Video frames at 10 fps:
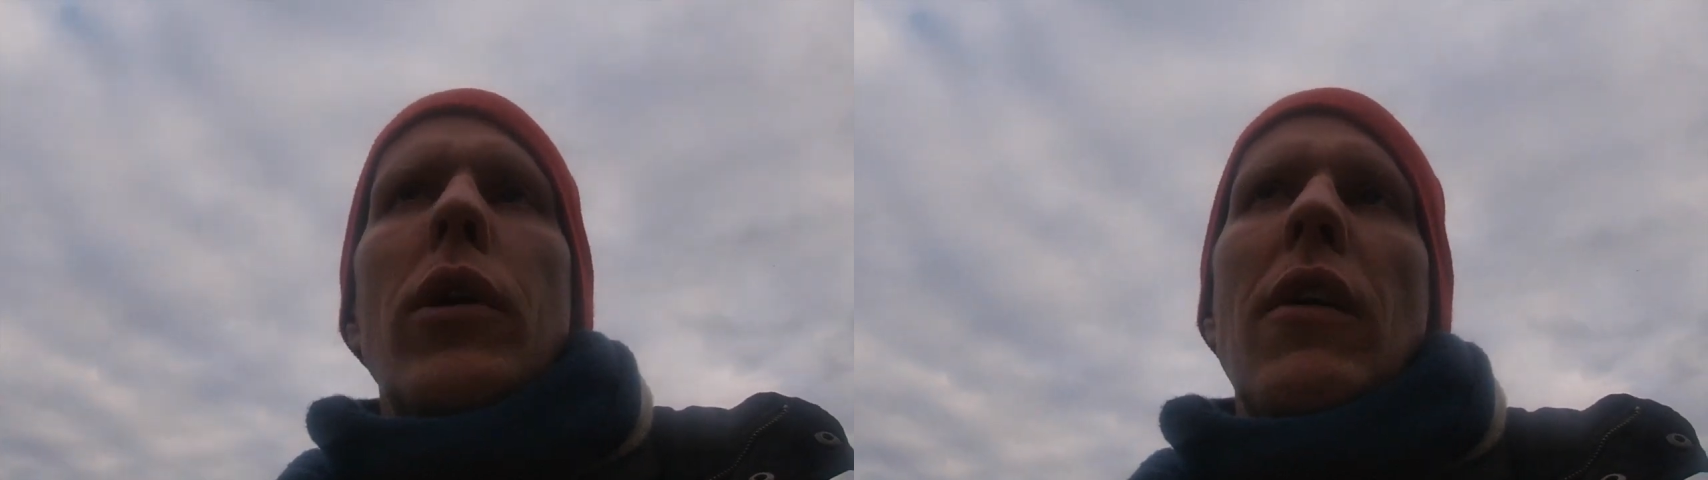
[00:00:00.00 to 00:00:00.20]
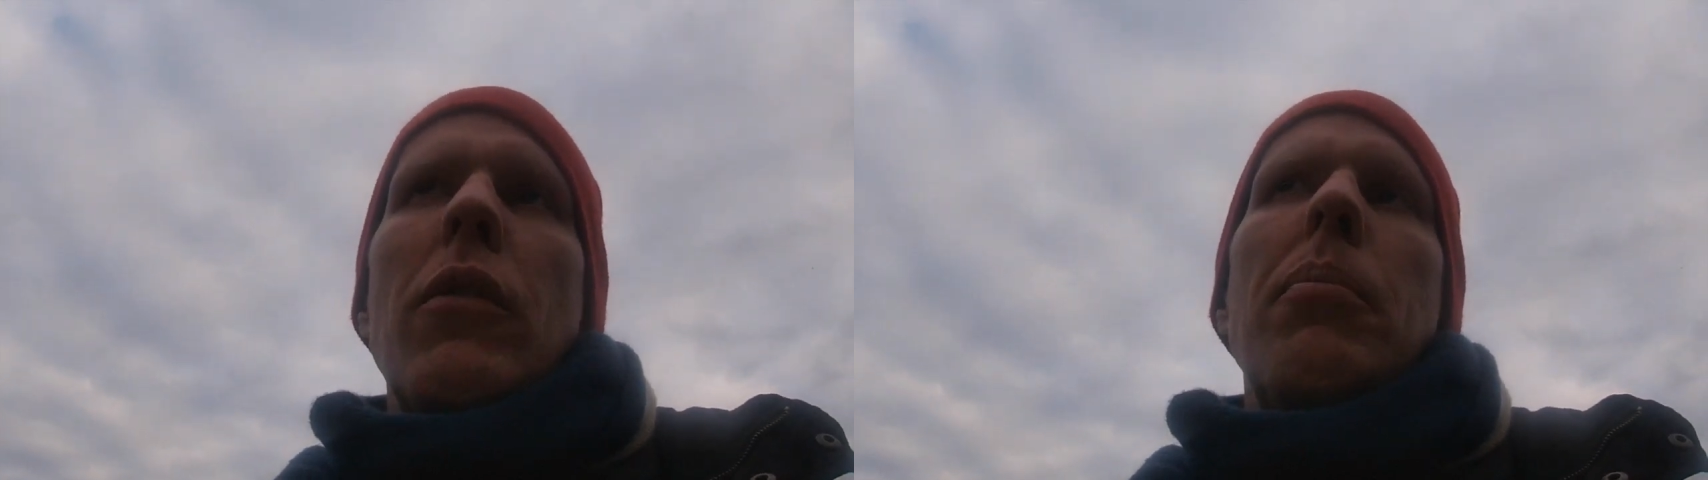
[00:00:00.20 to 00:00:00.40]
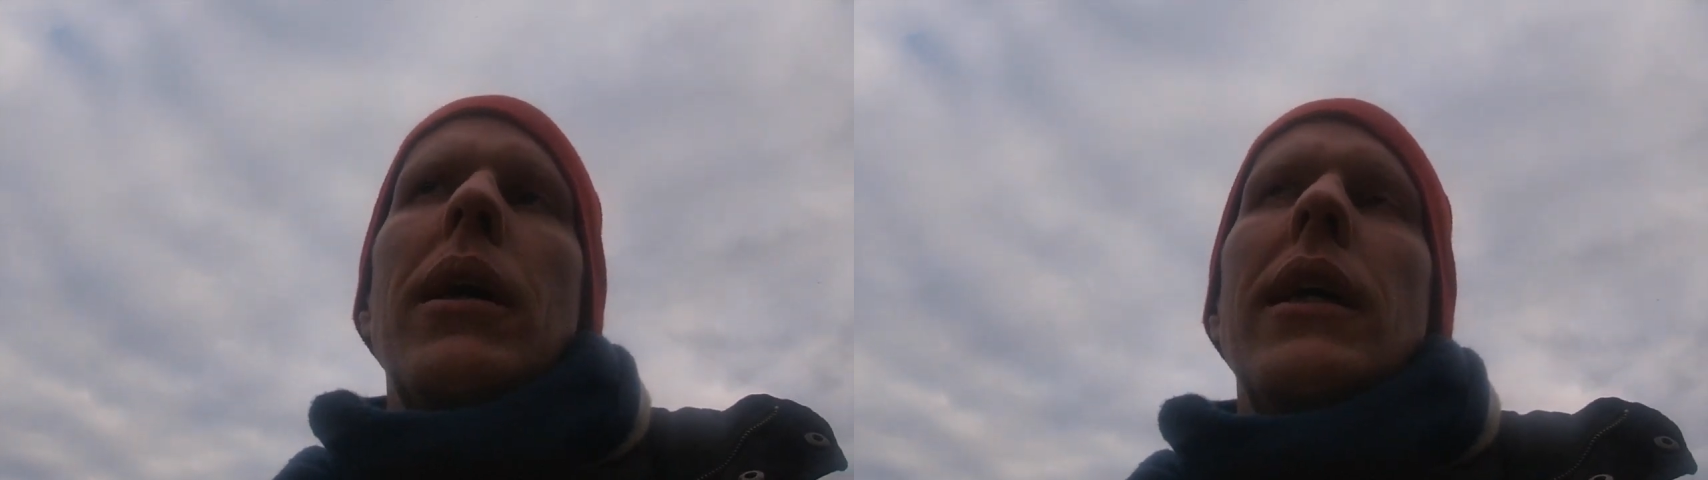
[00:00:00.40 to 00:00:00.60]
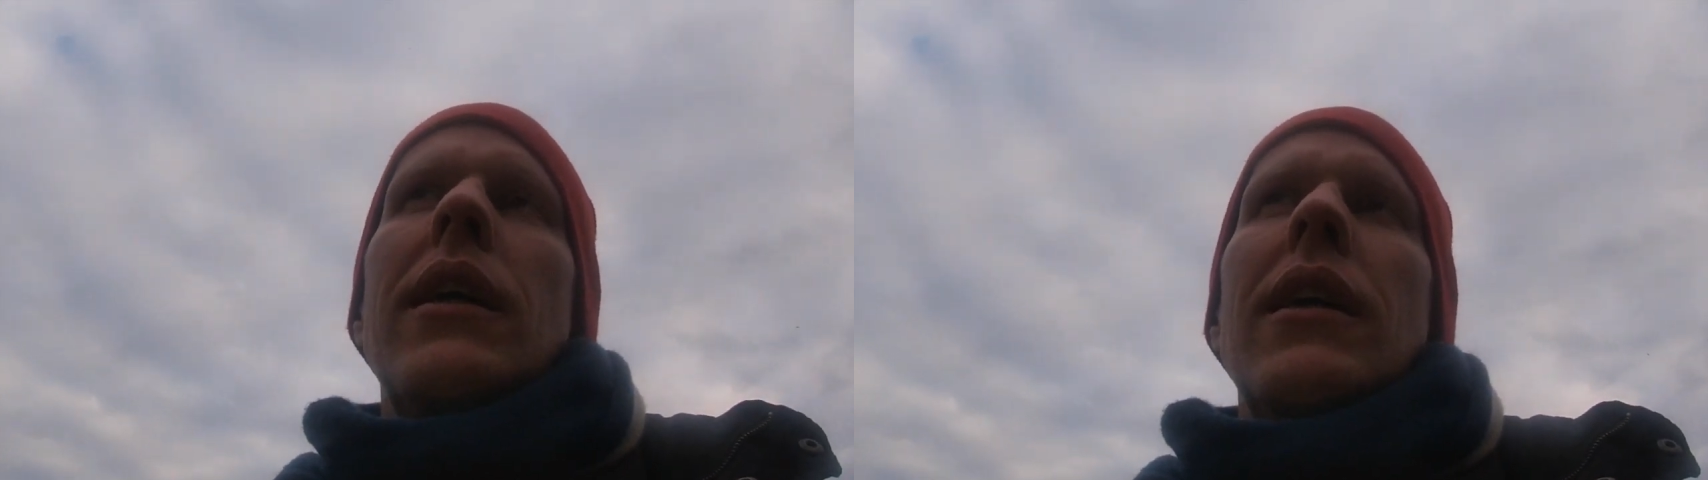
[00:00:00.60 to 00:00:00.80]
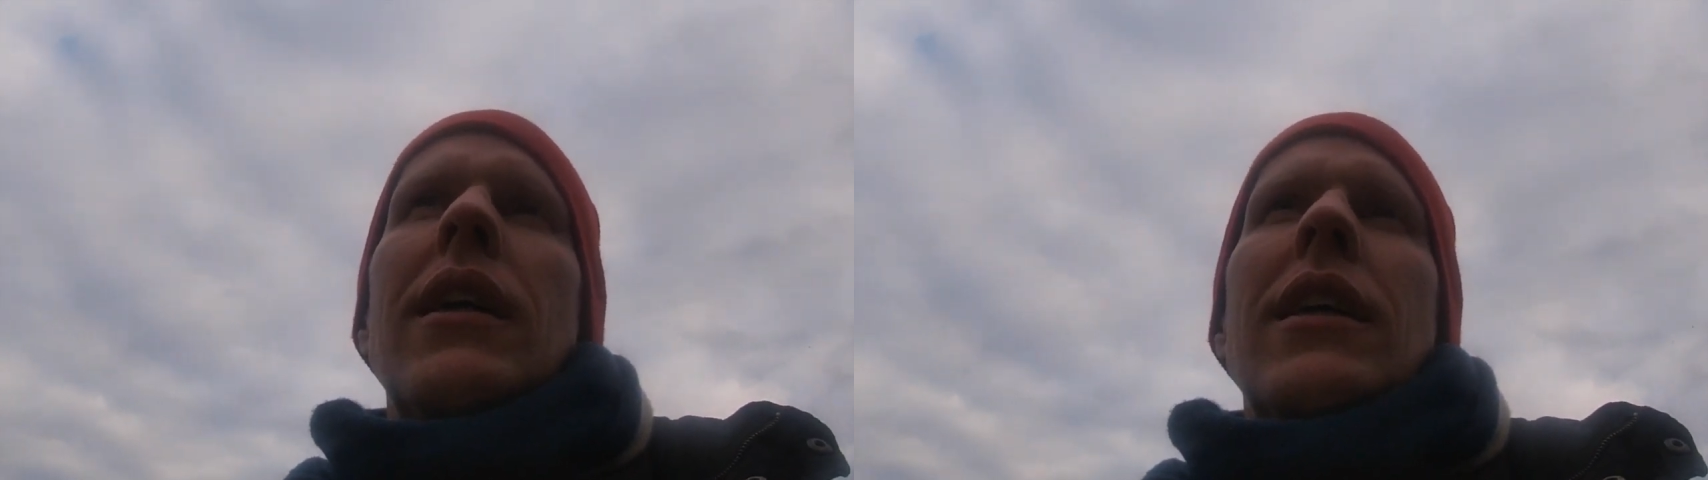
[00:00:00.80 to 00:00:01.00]
whatever, but
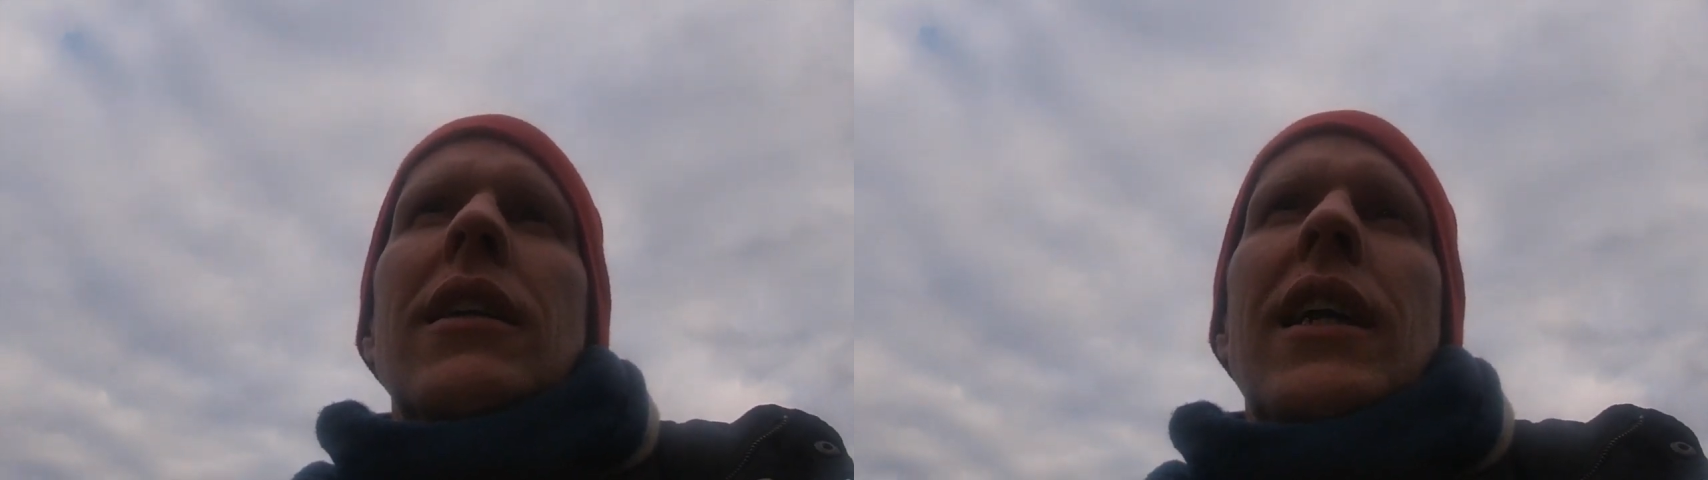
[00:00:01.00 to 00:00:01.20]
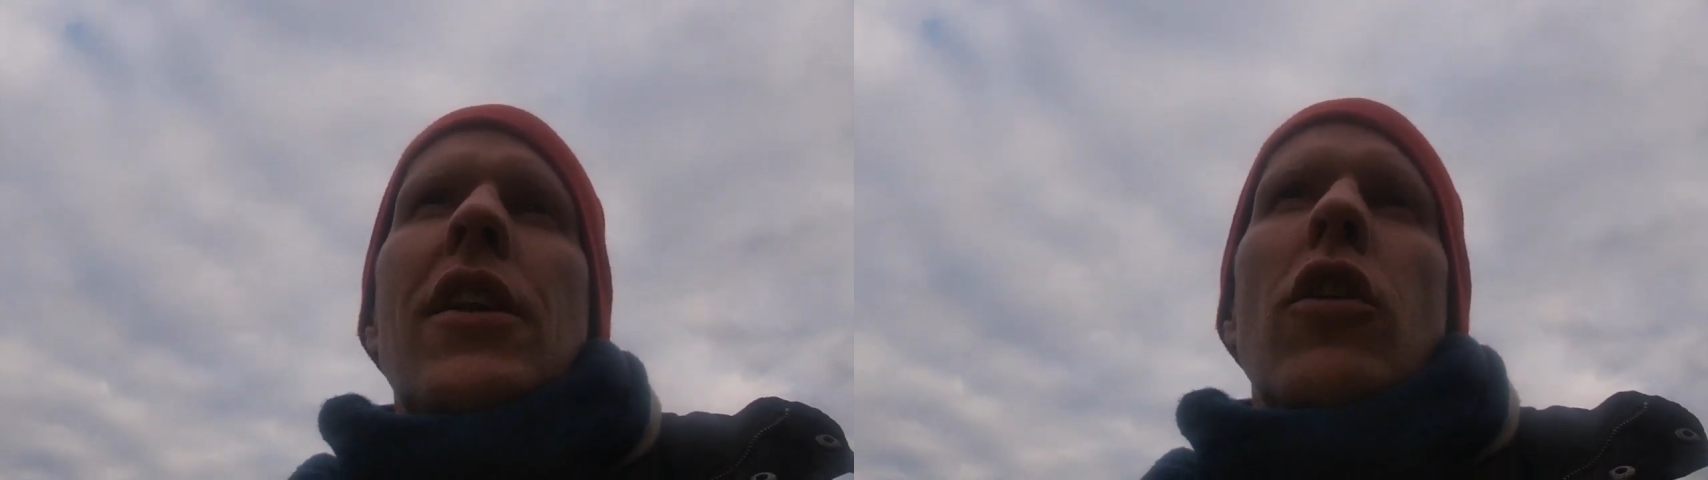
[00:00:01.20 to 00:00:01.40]
they